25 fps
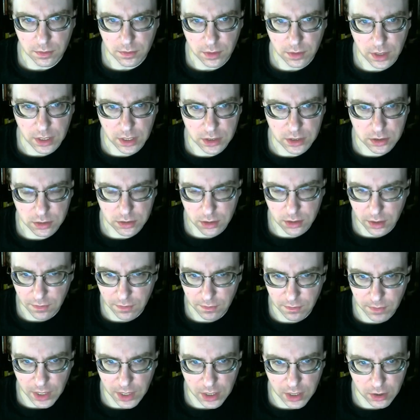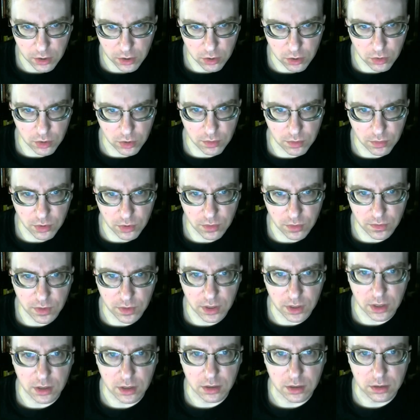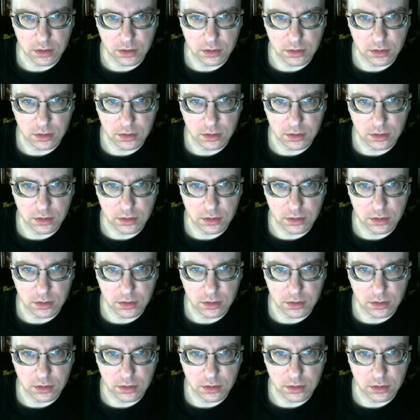it's they've made a good movie